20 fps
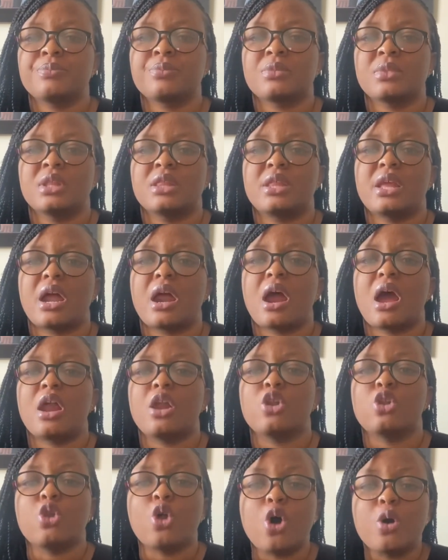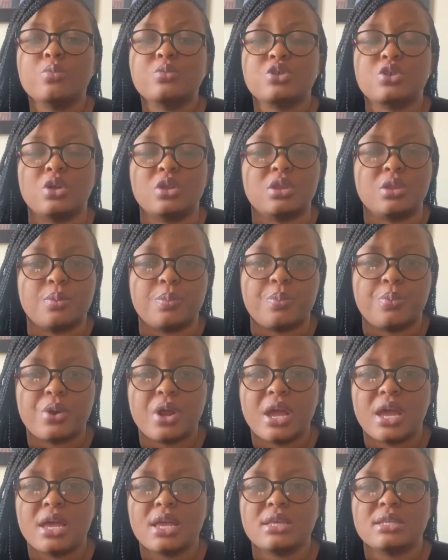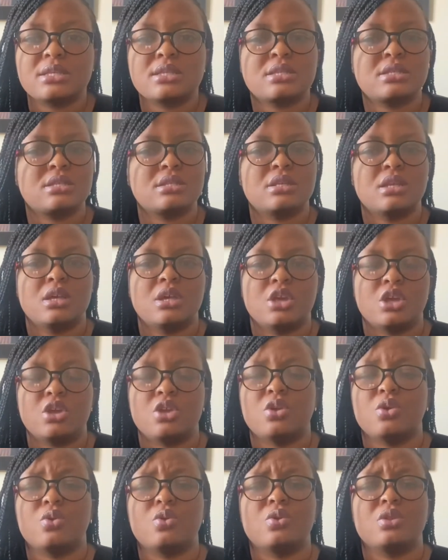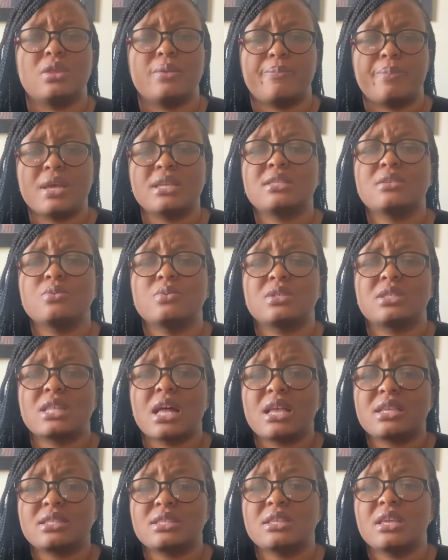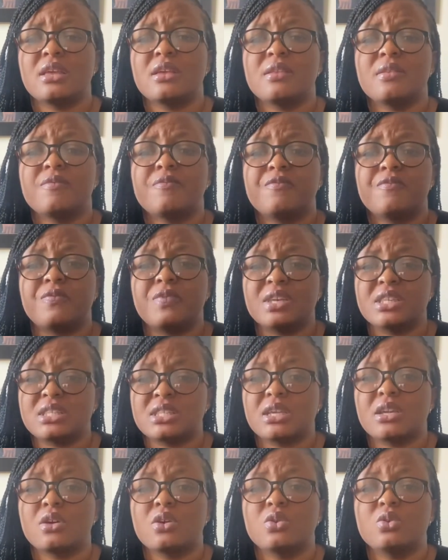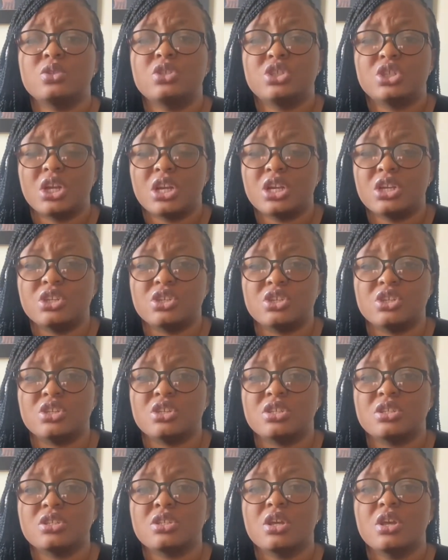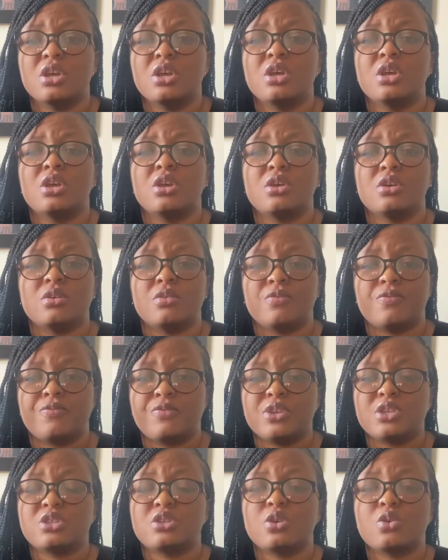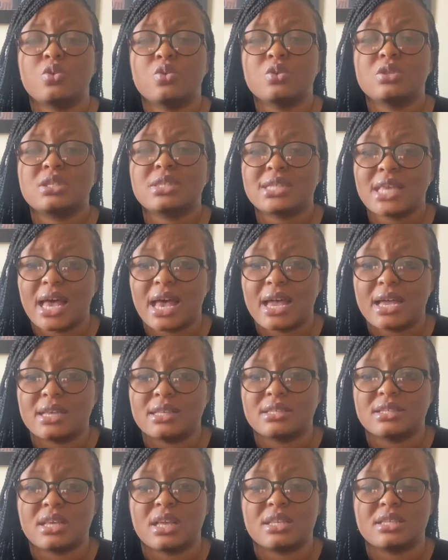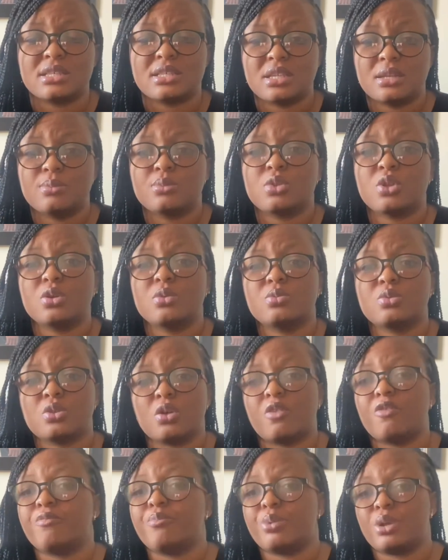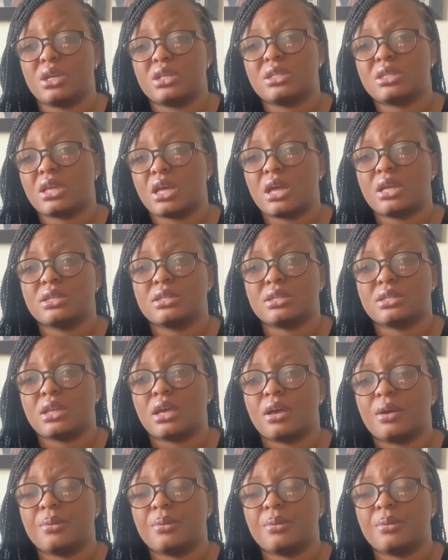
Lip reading: There are lumps on the breasts. The person will start seeing physical changes, physical signs and symptoms of breast cancer.